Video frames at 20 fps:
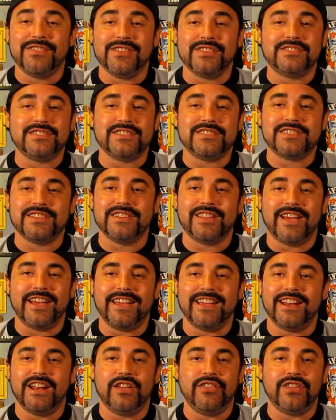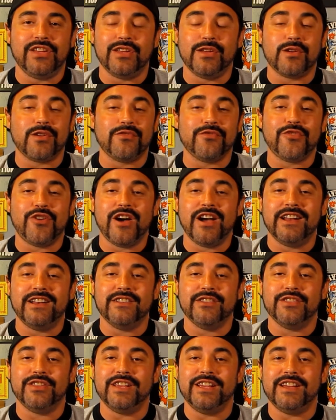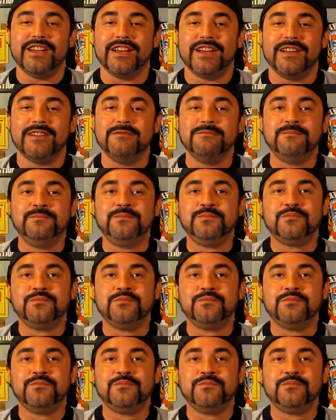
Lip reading: this isn't like anything you can find on the